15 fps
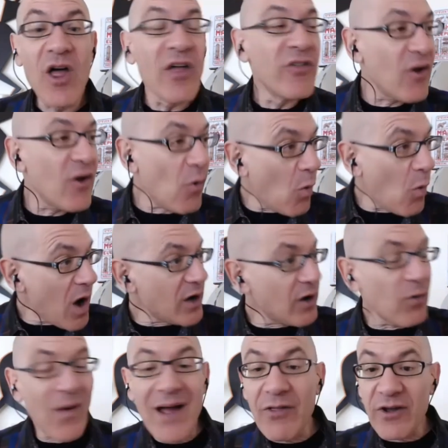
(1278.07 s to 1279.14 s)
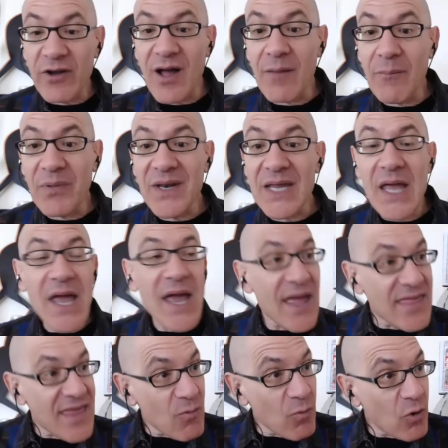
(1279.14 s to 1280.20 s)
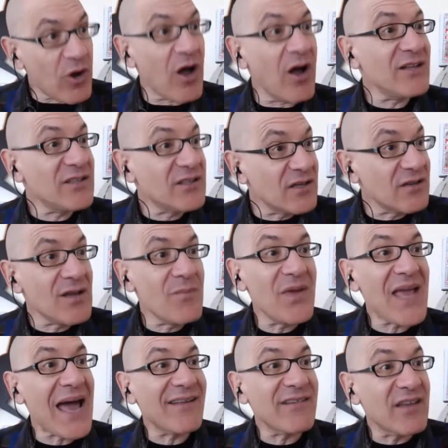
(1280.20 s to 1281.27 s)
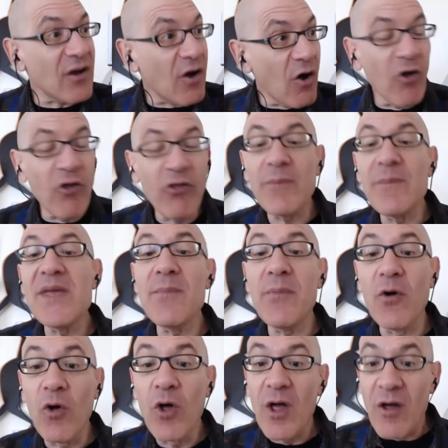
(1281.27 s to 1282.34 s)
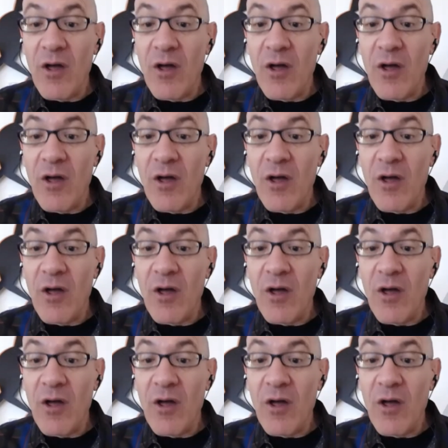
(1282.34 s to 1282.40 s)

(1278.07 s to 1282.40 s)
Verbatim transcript: they'll walk around their company and they will constantly be asking all the people,